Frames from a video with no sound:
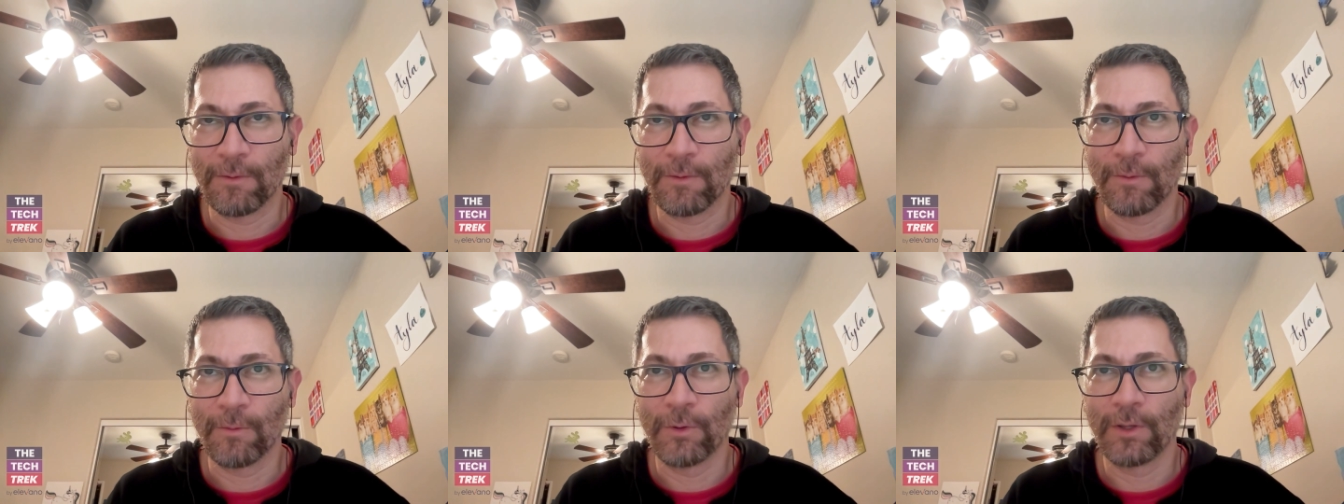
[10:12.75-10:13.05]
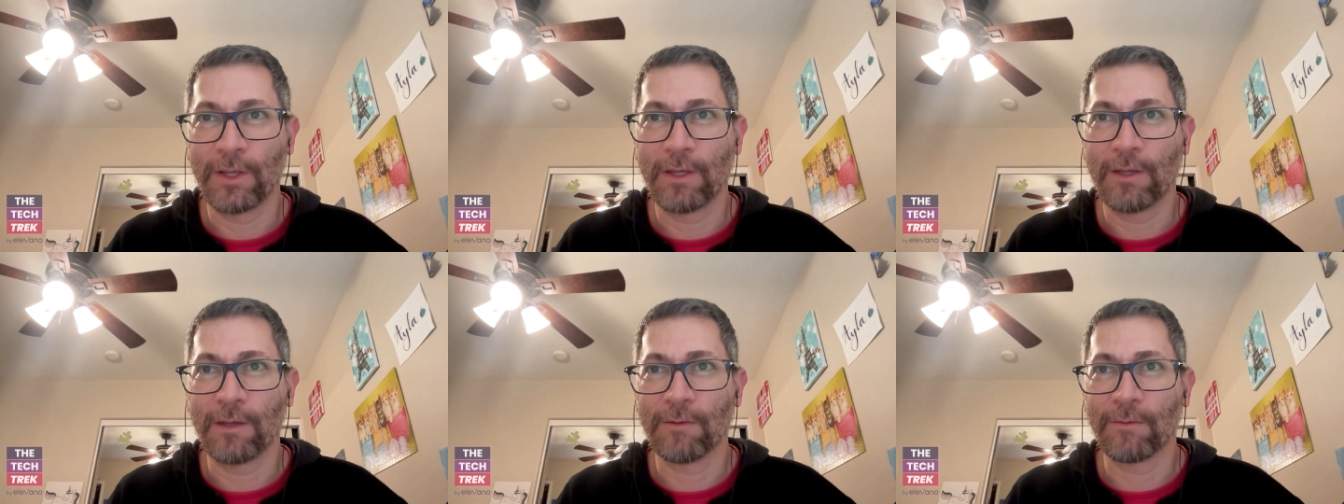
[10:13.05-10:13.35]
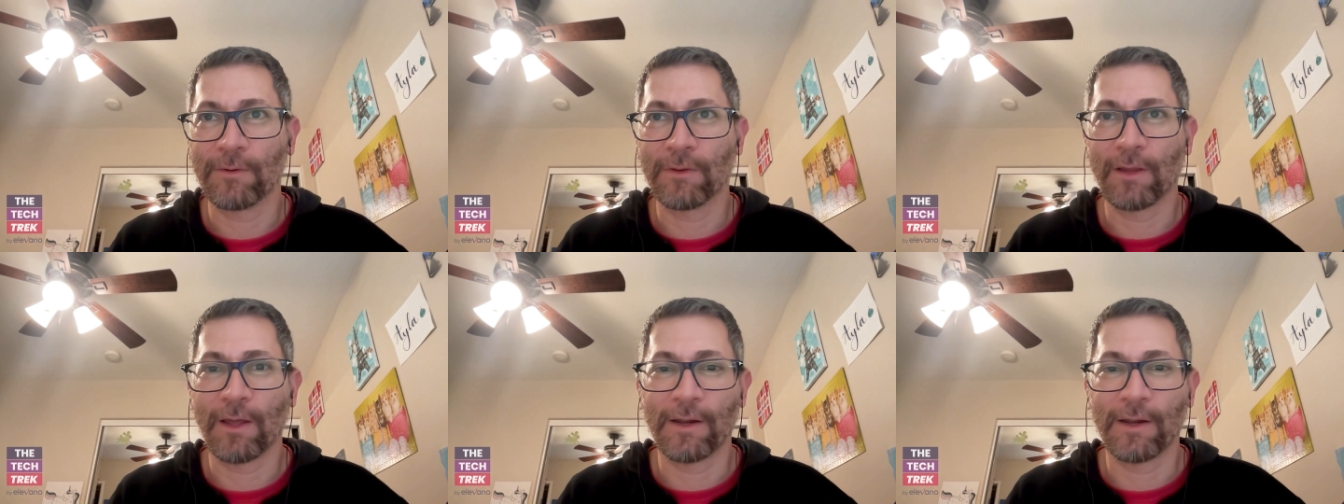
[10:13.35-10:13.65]
We hear
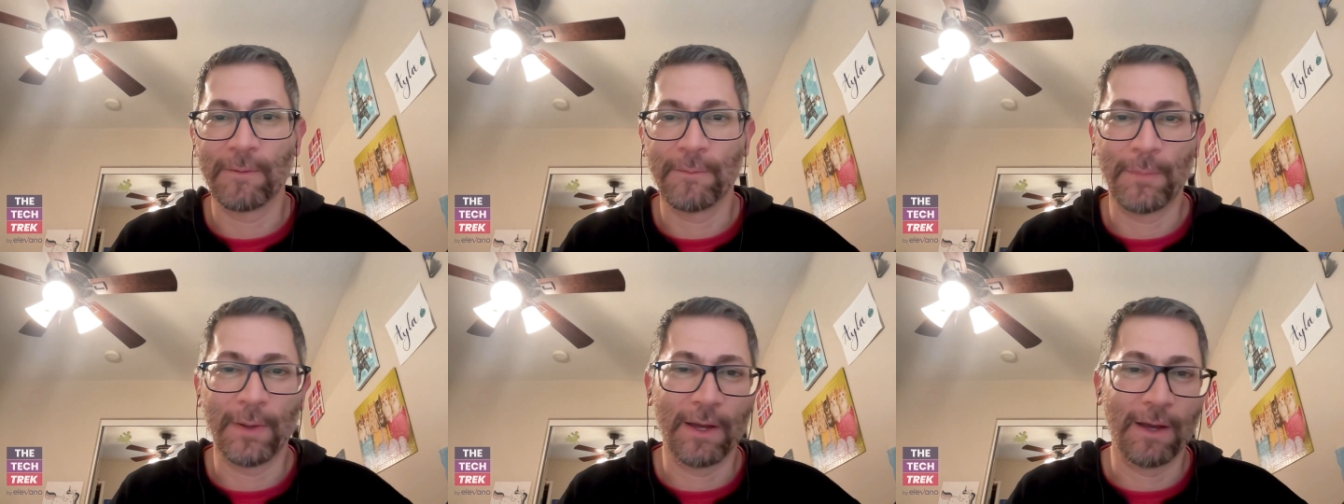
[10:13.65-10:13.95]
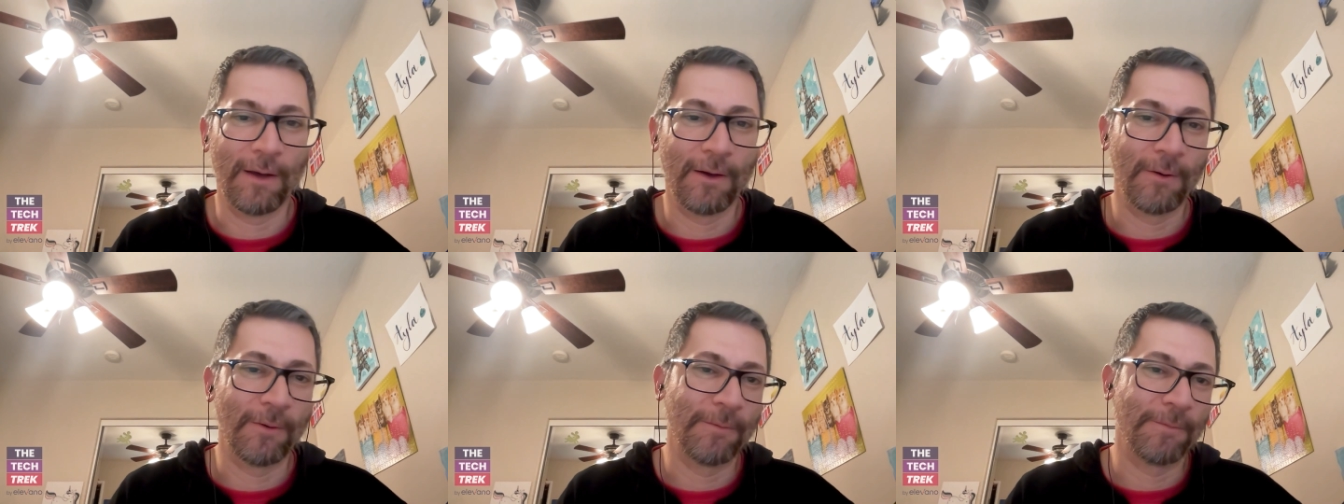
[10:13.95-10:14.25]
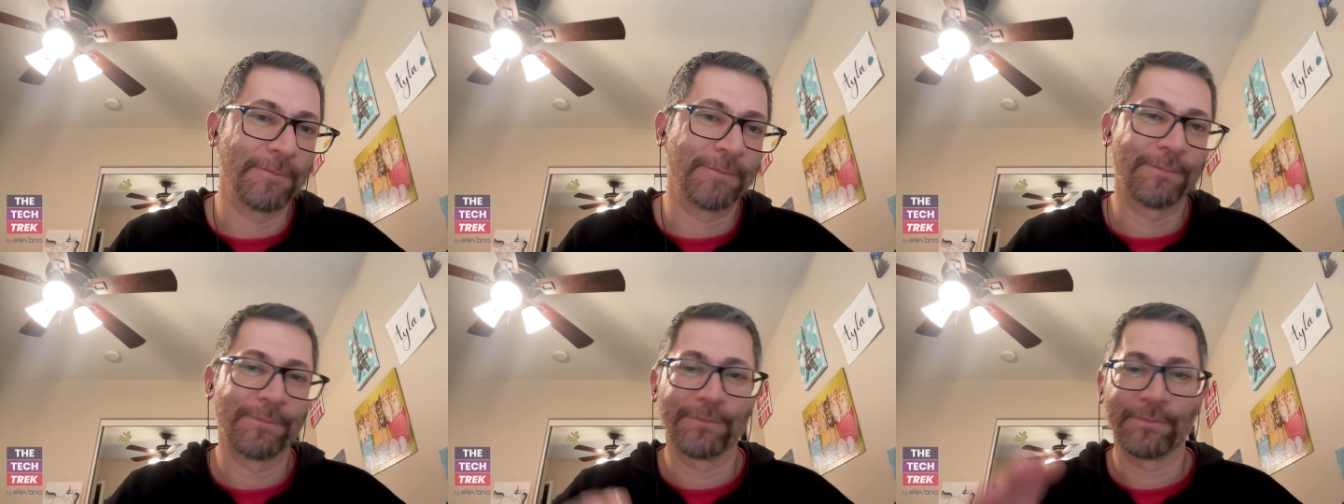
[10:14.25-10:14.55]
a lot
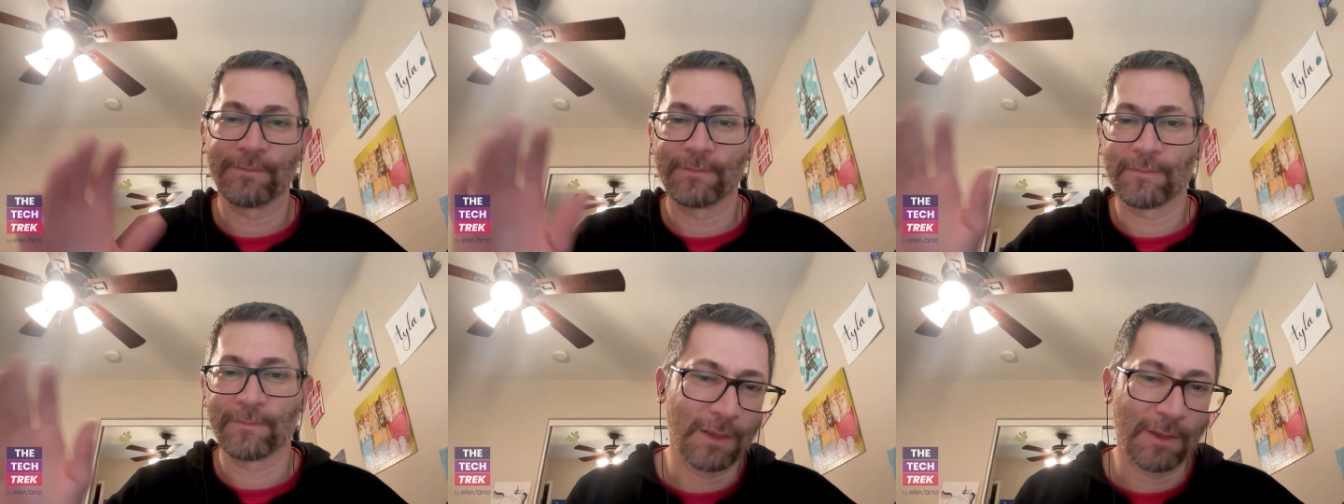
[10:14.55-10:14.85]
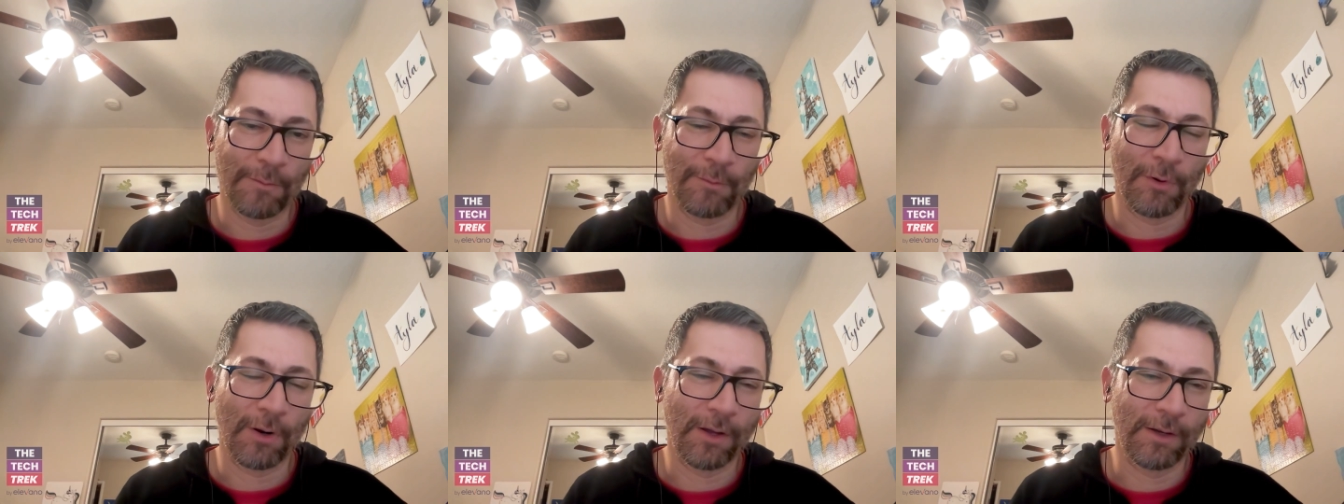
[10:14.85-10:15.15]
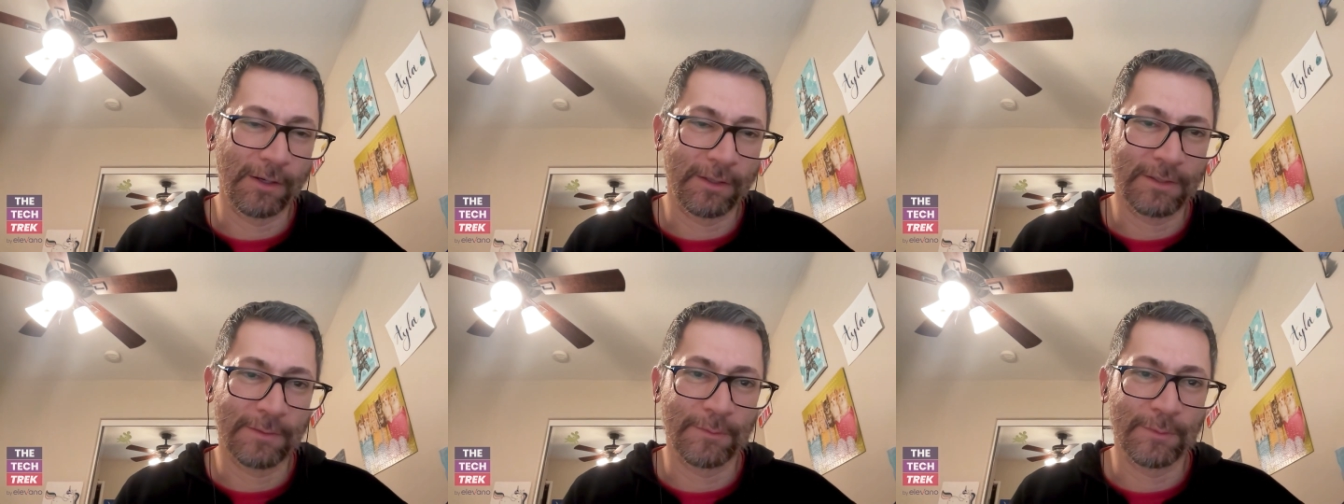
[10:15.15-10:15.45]
about the products